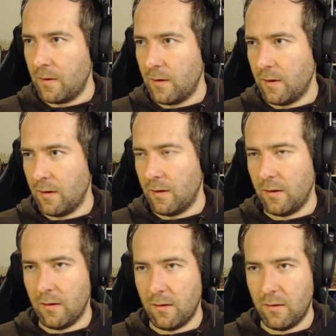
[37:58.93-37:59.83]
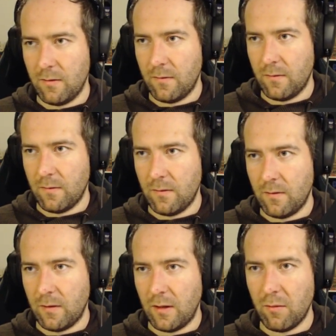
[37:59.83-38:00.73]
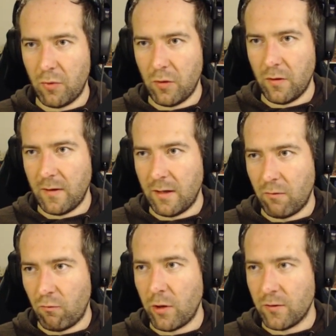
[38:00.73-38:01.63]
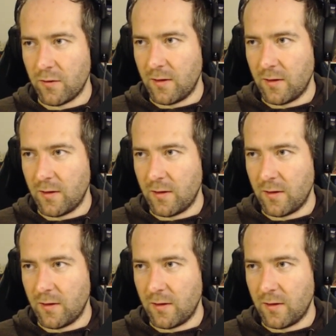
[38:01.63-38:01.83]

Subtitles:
the input and runs the